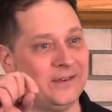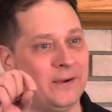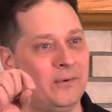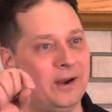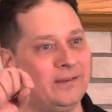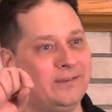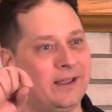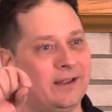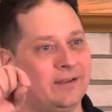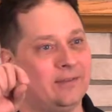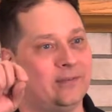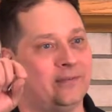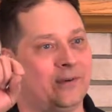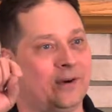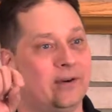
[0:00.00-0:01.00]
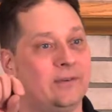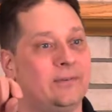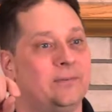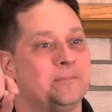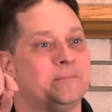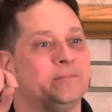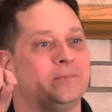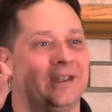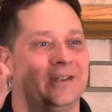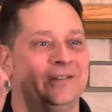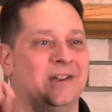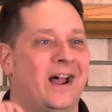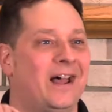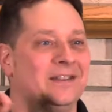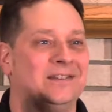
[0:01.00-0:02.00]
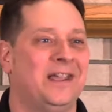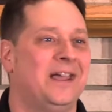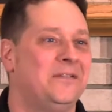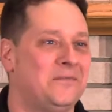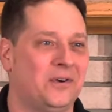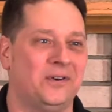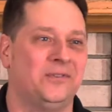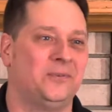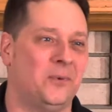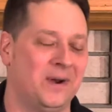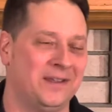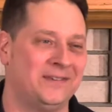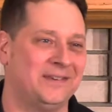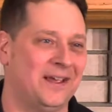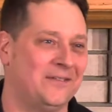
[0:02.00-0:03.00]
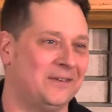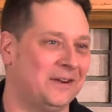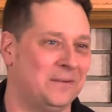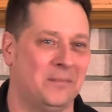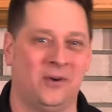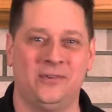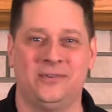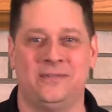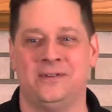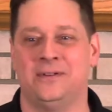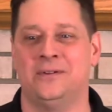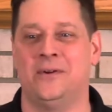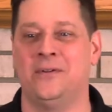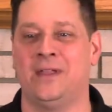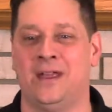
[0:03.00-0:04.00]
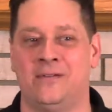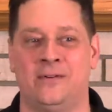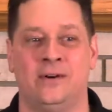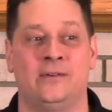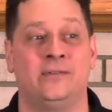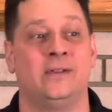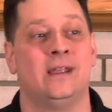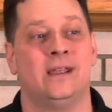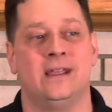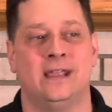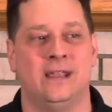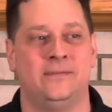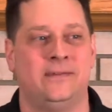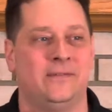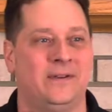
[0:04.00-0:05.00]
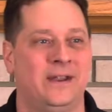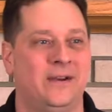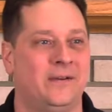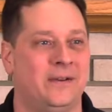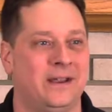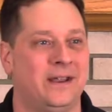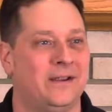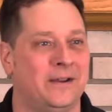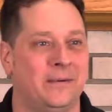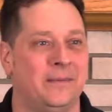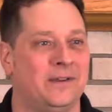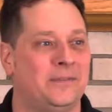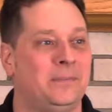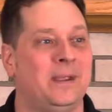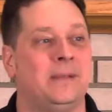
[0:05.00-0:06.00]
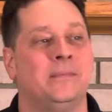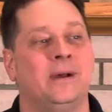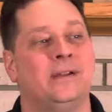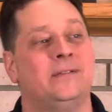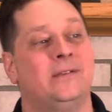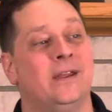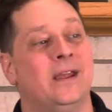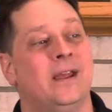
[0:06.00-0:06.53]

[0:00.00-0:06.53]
I want to say this verse, John 10, verse 27. And most of you know that verse if you've hear, you hear me speak much.